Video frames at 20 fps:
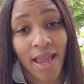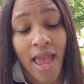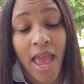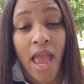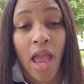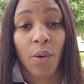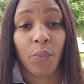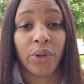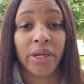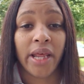
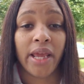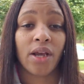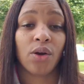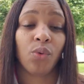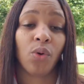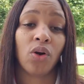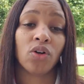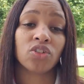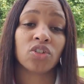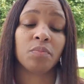And when they
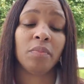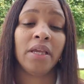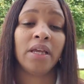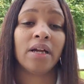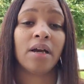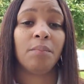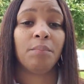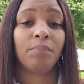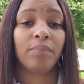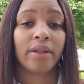crossed me
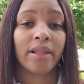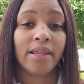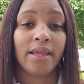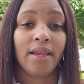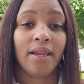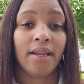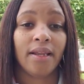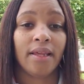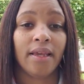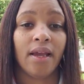
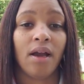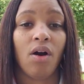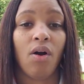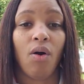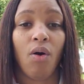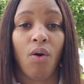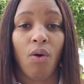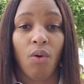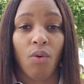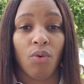completely,
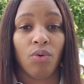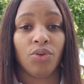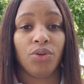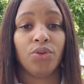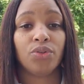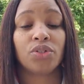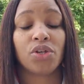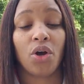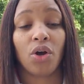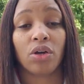oh, you're
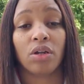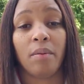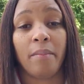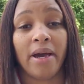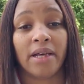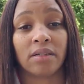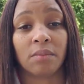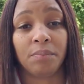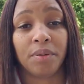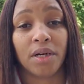talking
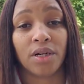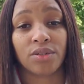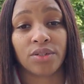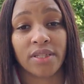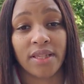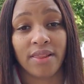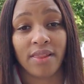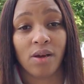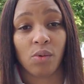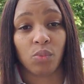about a
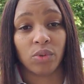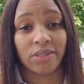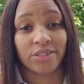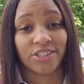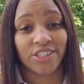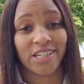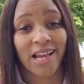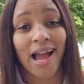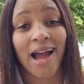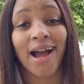person that was
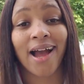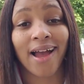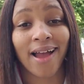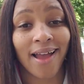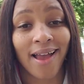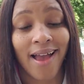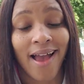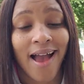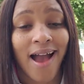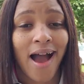shy.
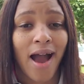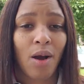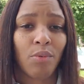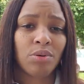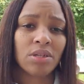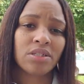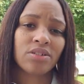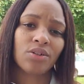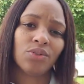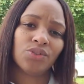I
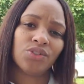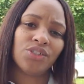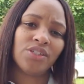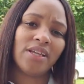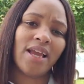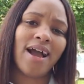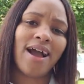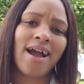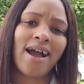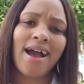was so
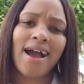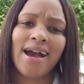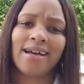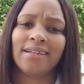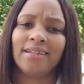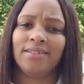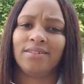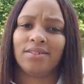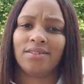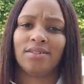shy. I
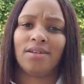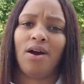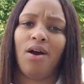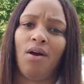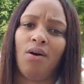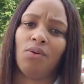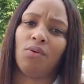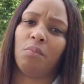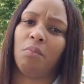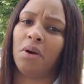didn't
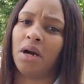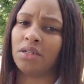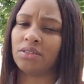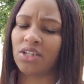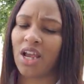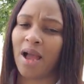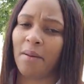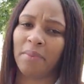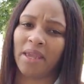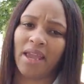talk much.
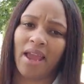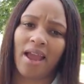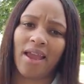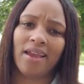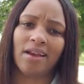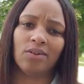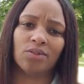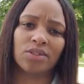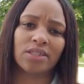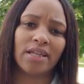I ain't
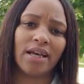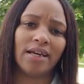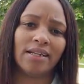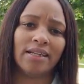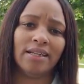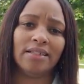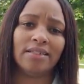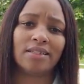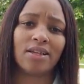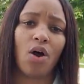gonna say I
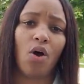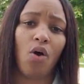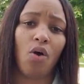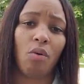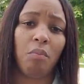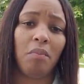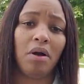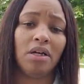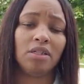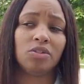didn't talk
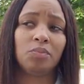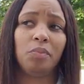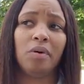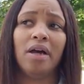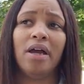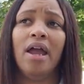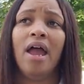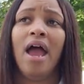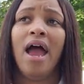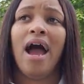much,
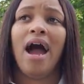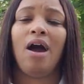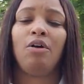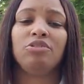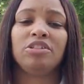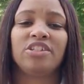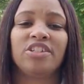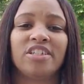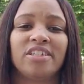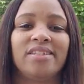but I
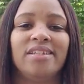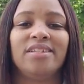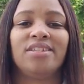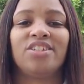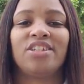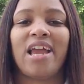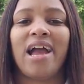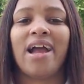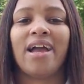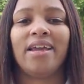was just this
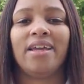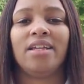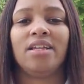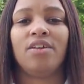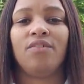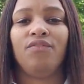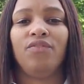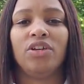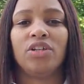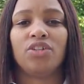shy
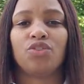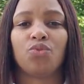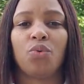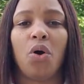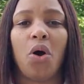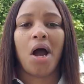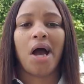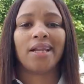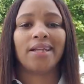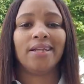individual.
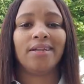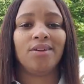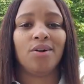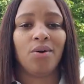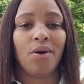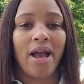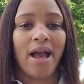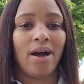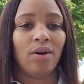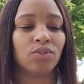didn't know
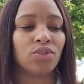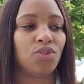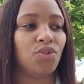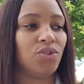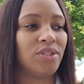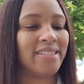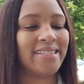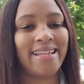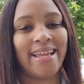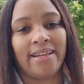how to
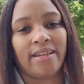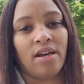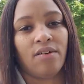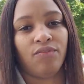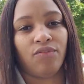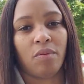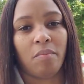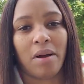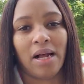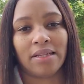stand up
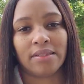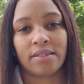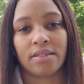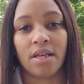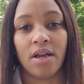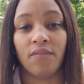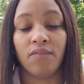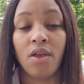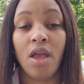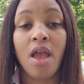for
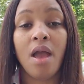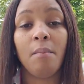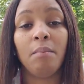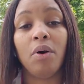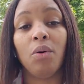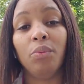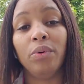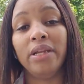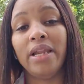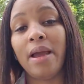myself.
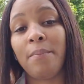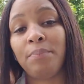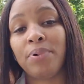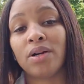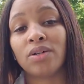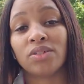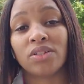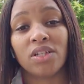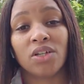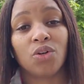But when that
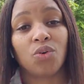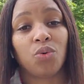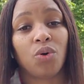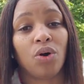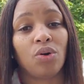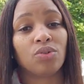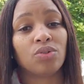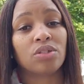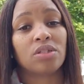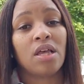person
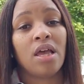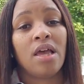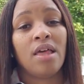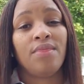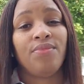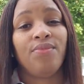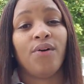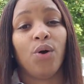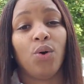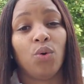crossed
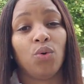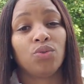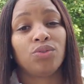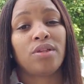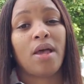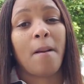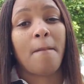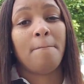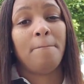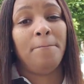those
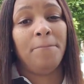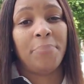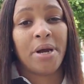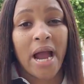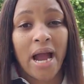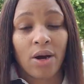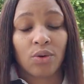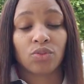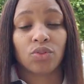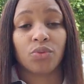
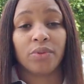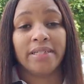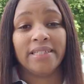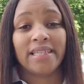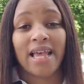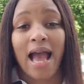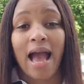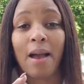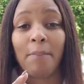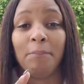
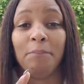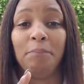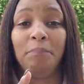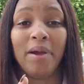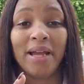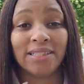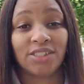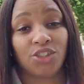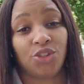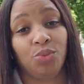boundaries, I
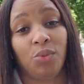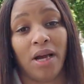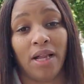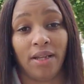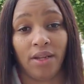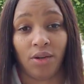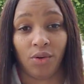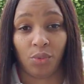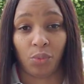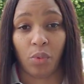bet you I
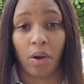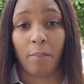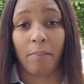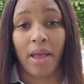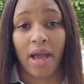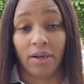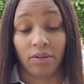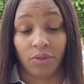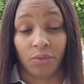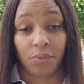learned what
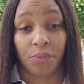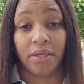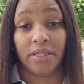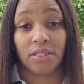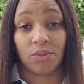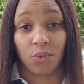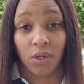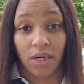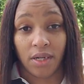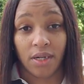
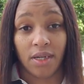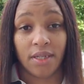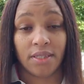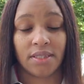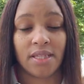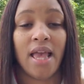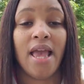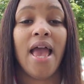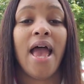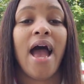boundaries
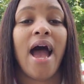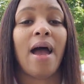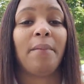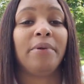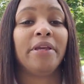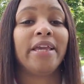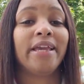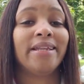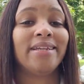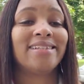was. I
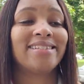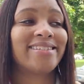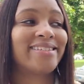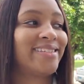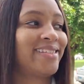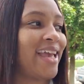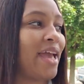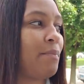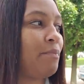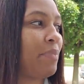began to
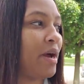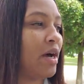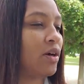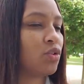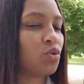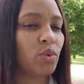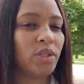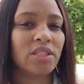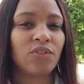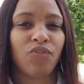set
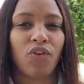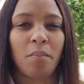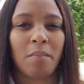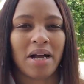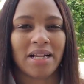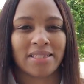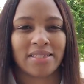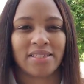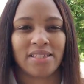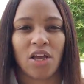boundaries for
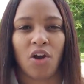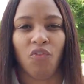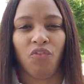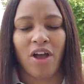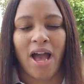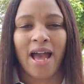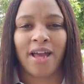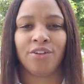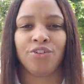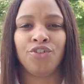myself.
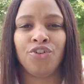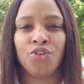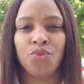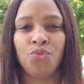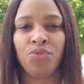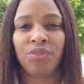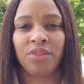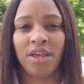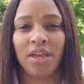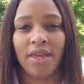I
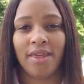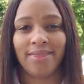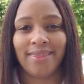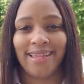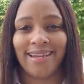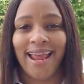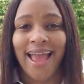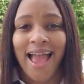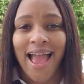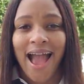knew then
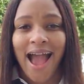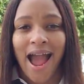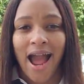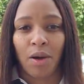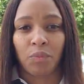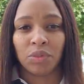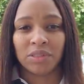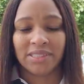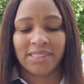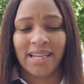that I
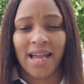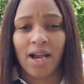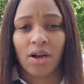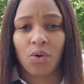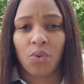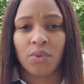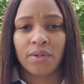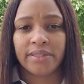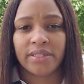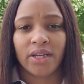was not
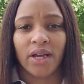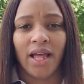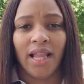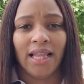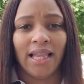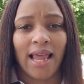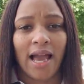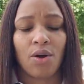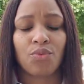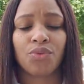going to
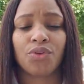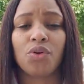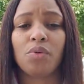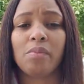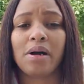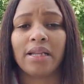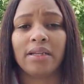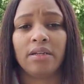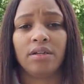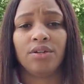allow
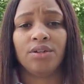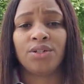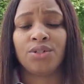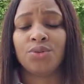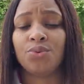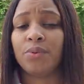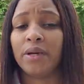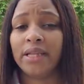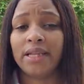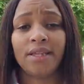nobody to
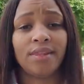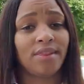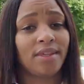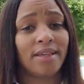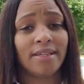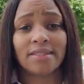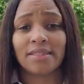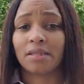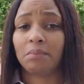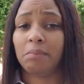do
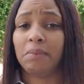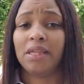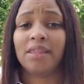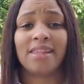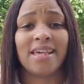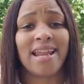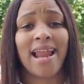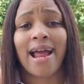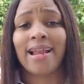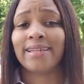anything to me
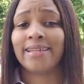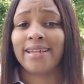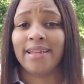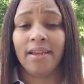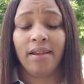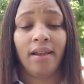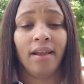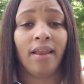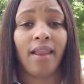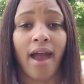that I
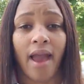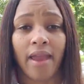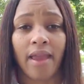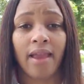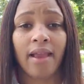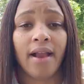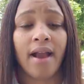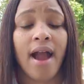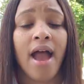didn't like.